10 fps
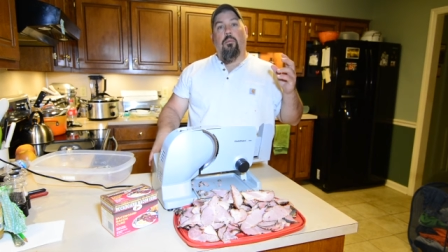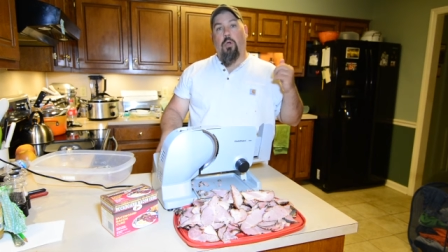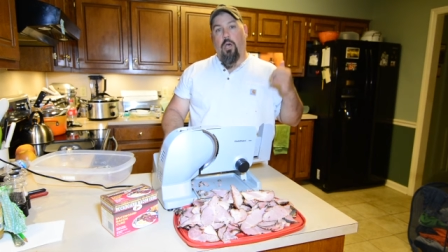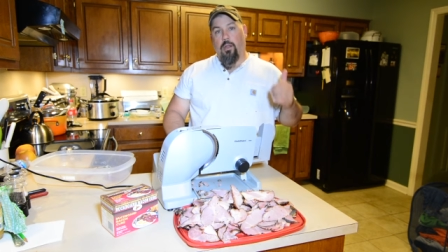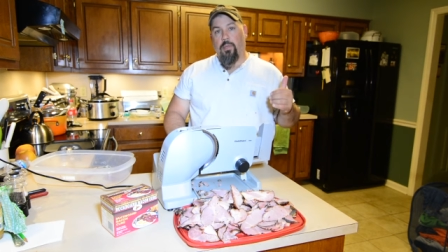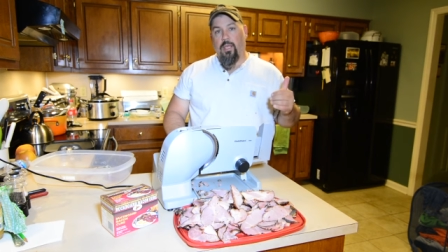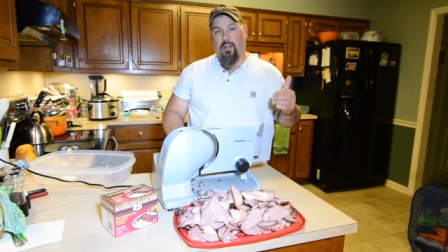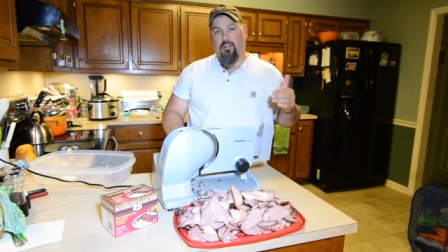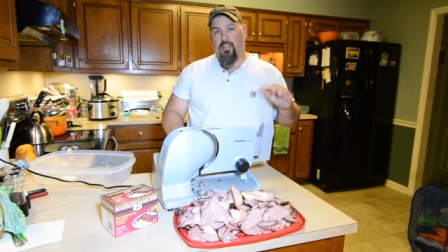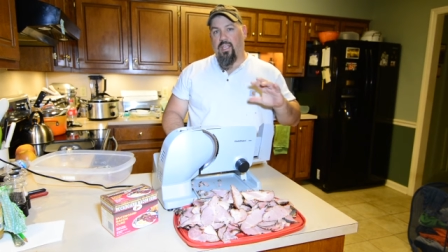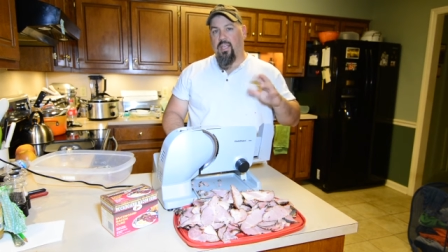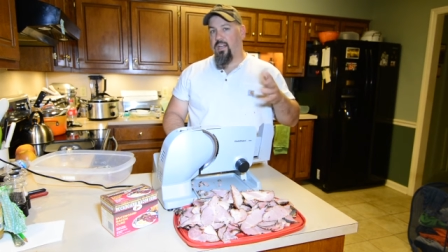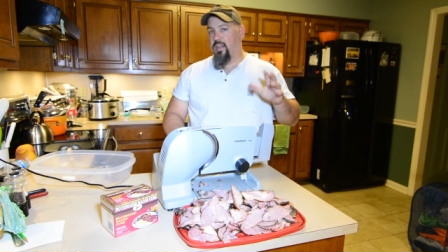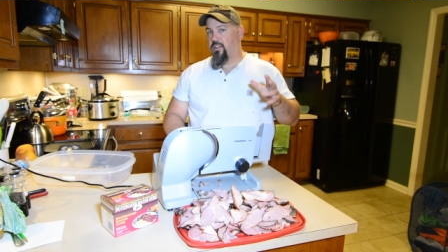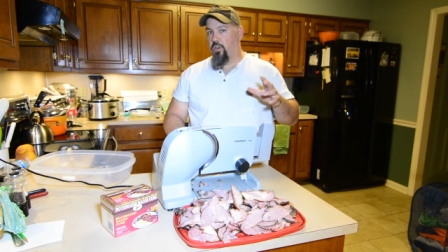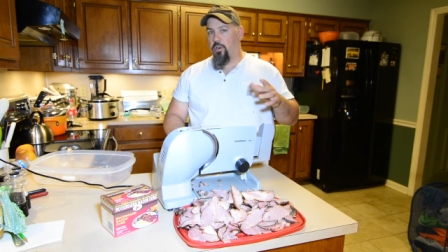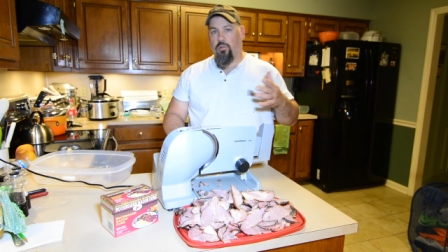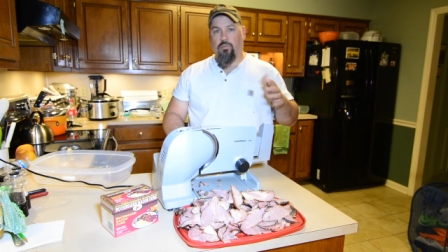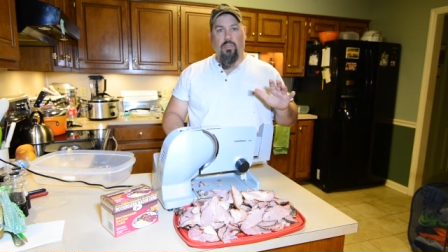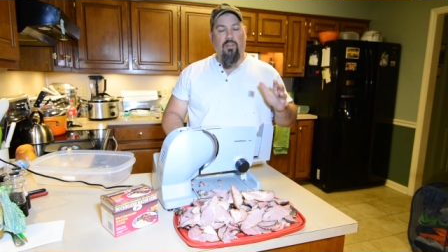Brought them in after they hit an
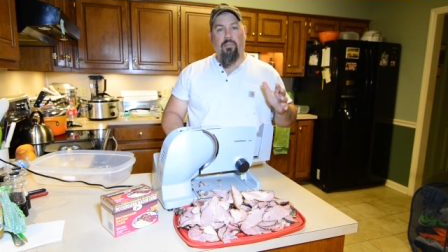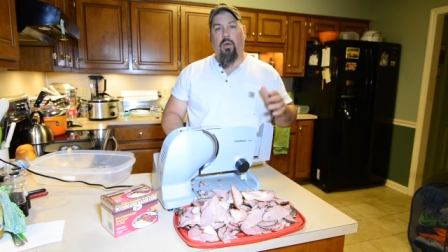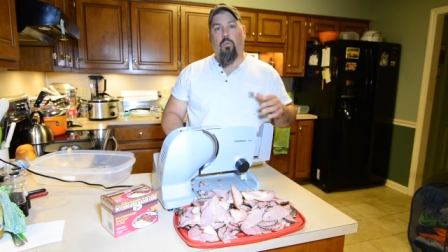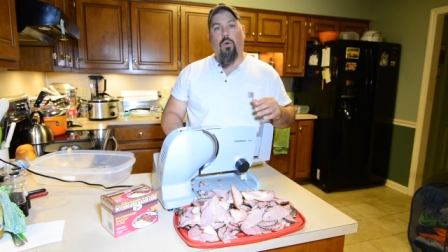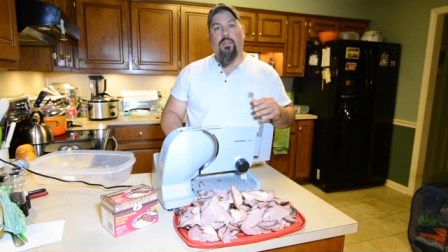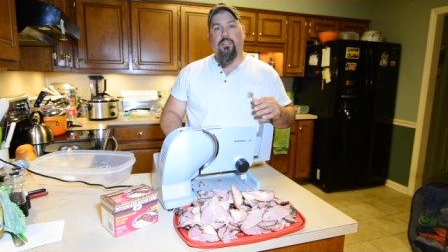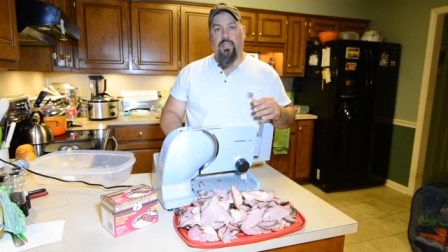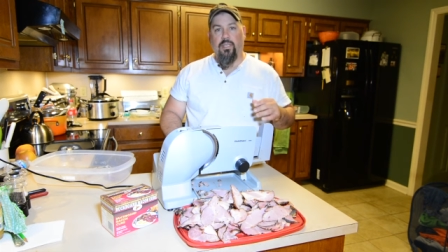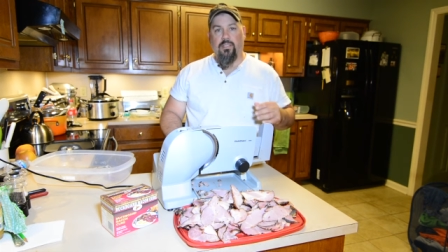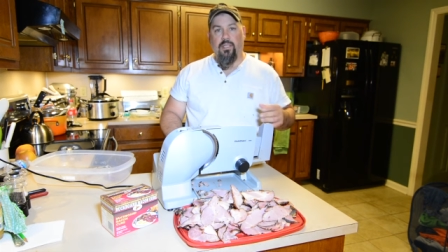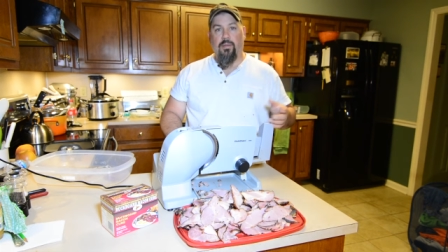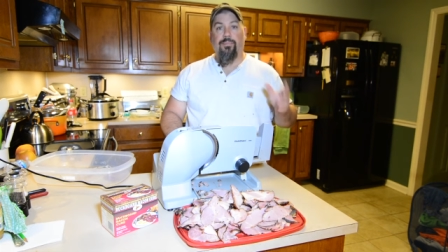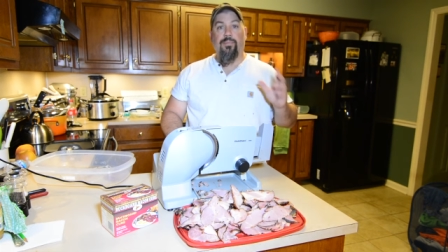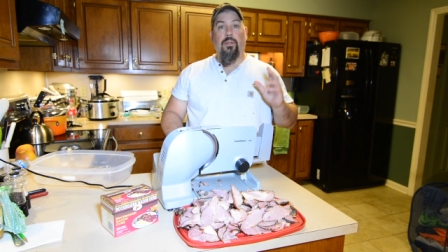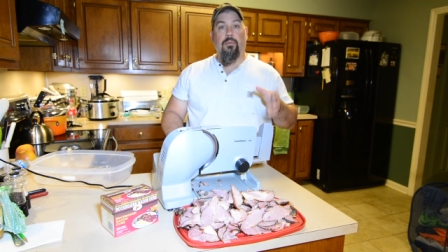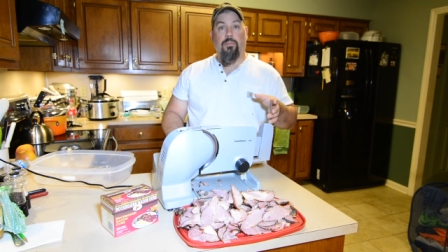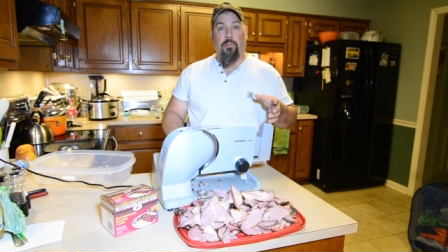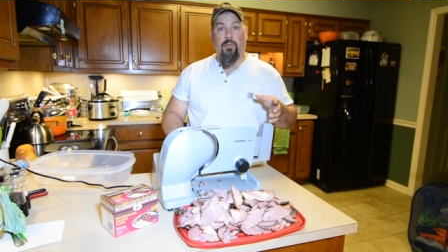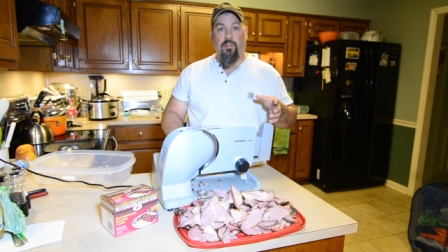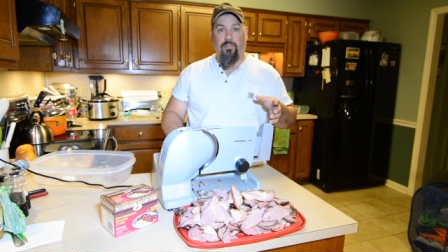internal of about 160. Put
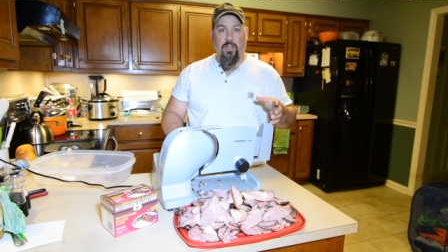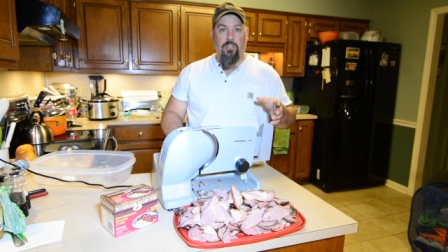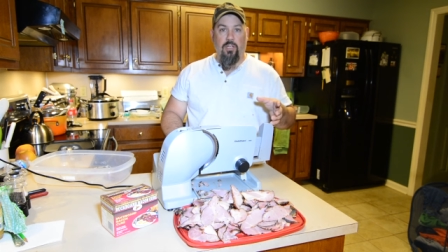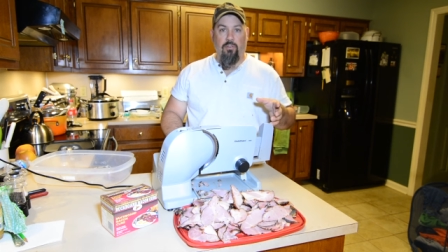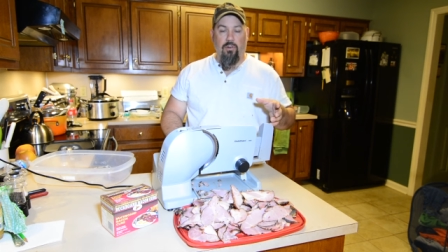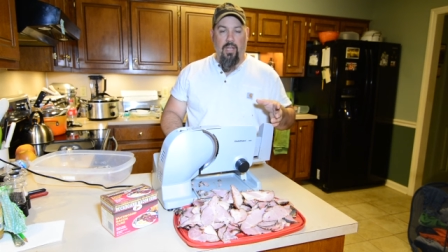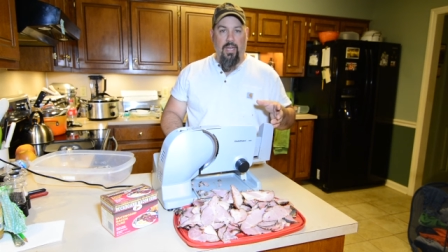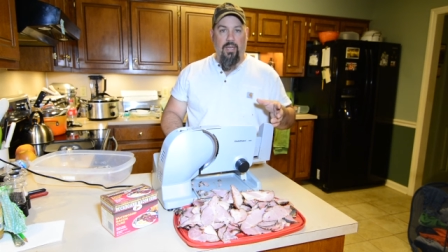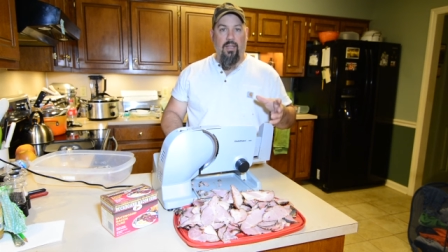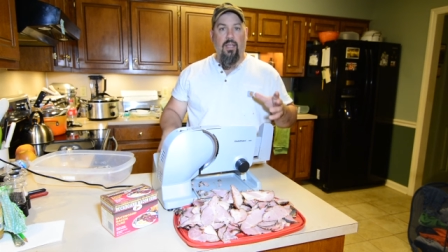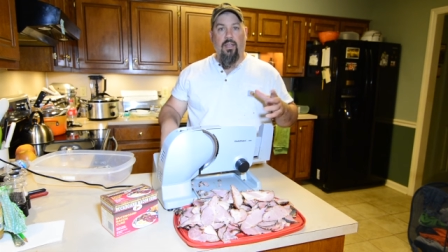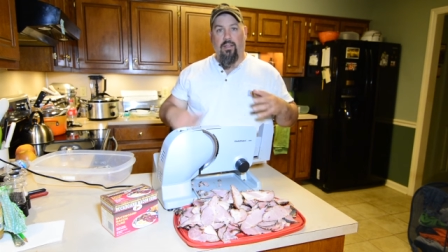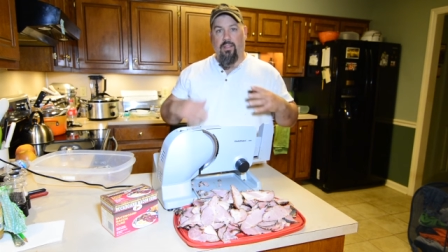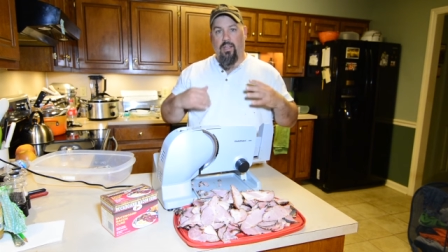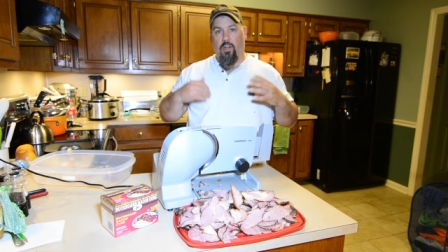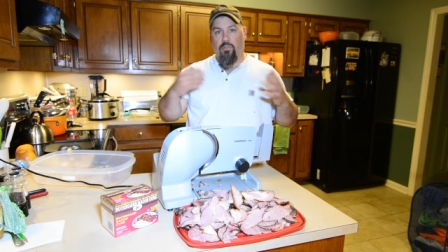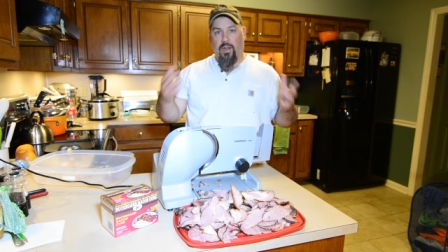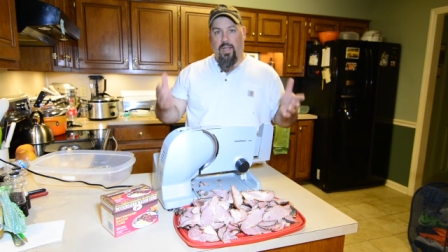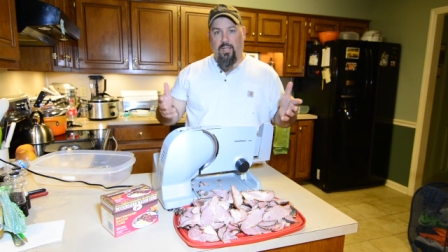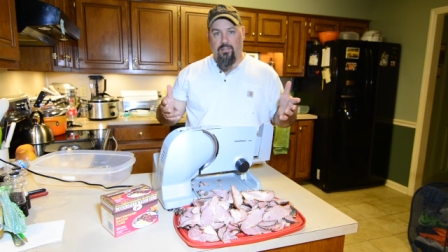them in the fridge overnight. Now that
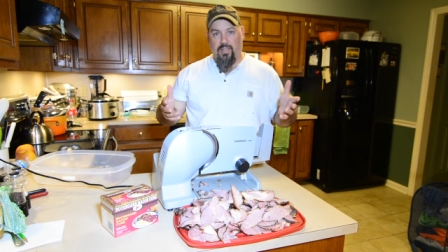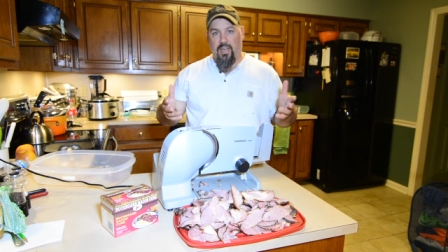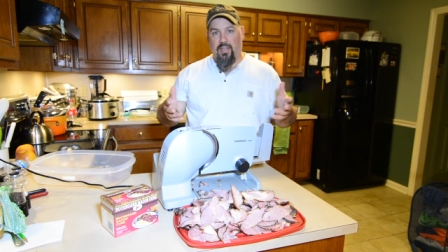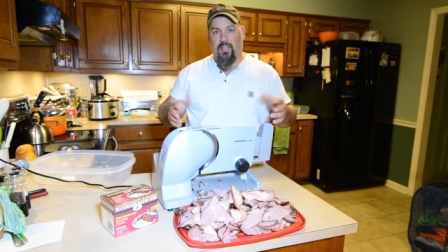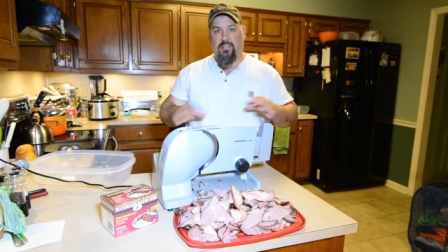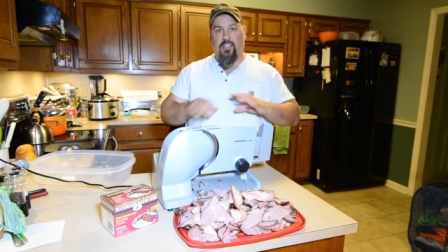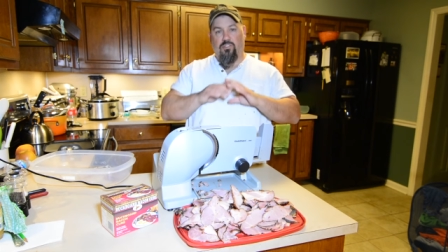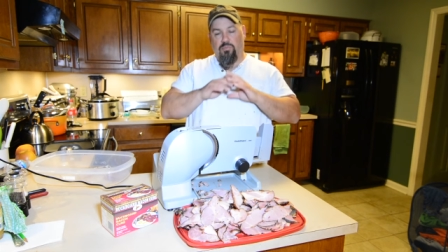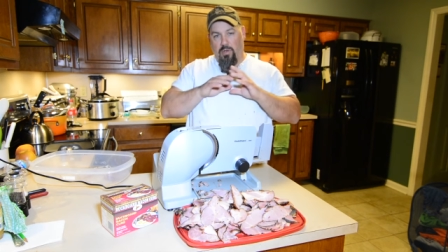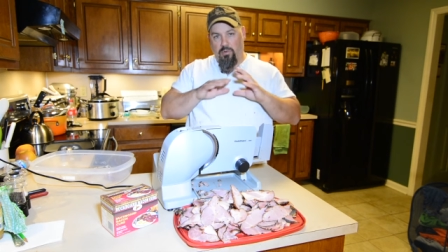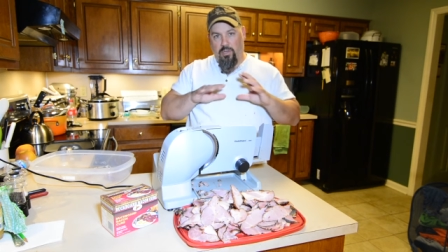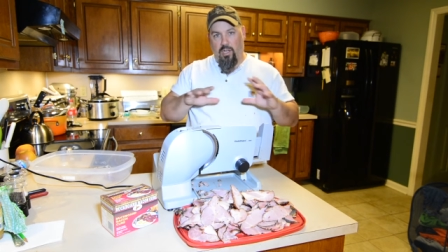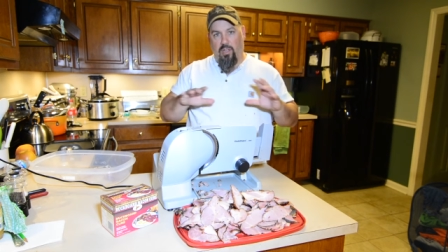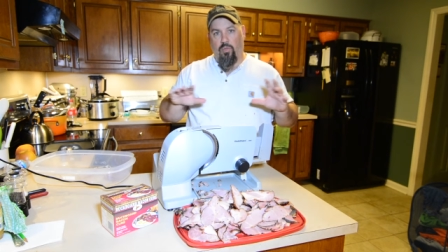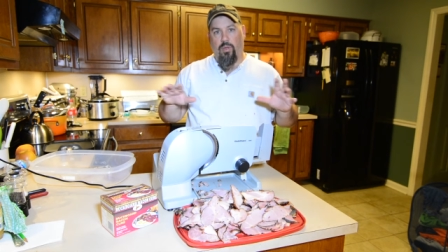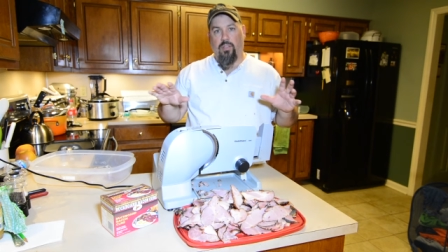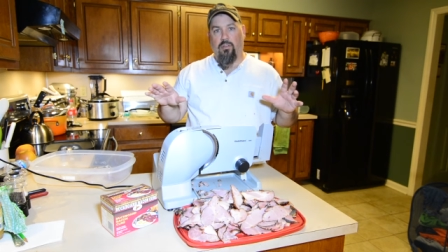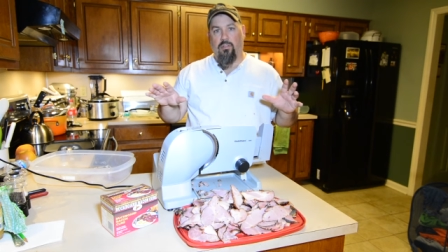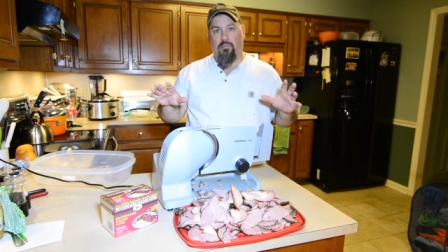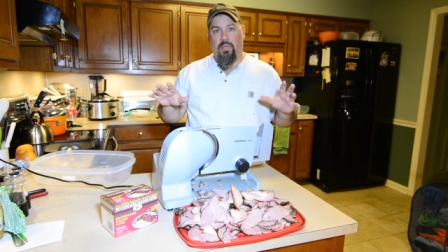overnight stay lets that smoke get all the way
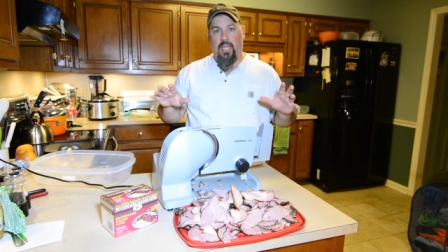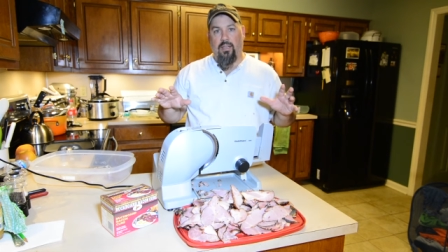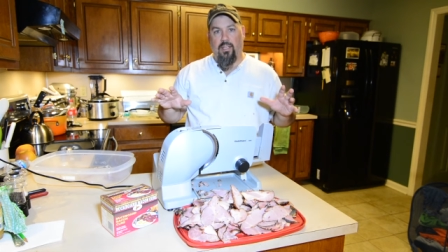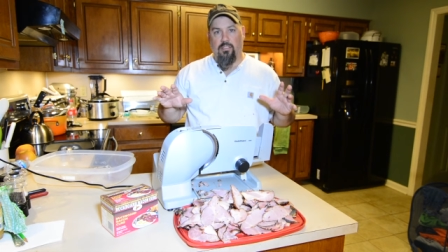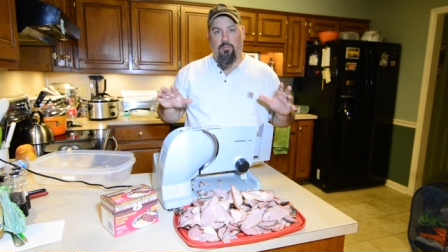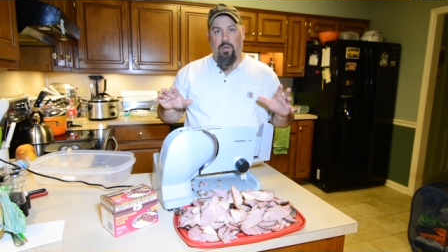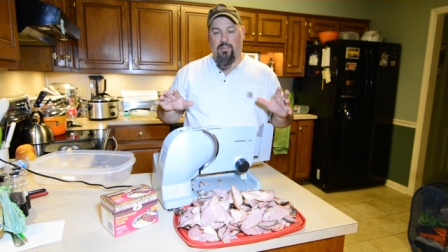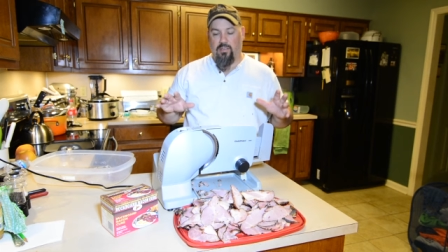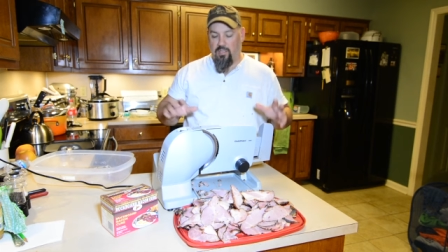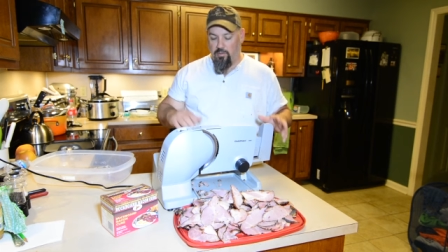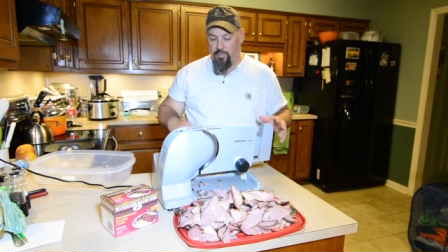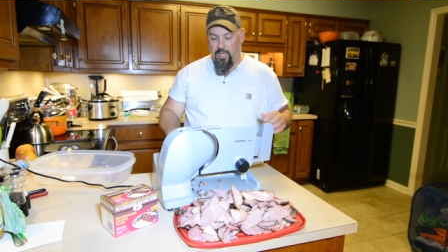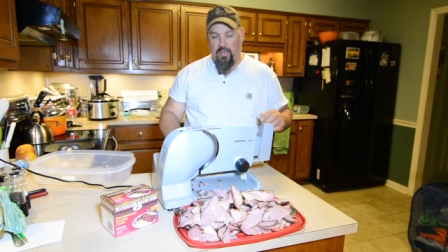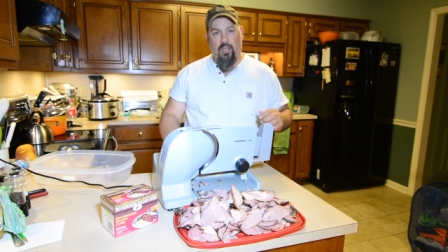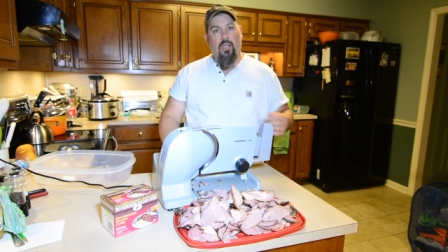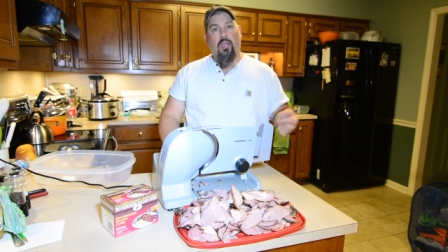through the meat, lets them rest a little bit.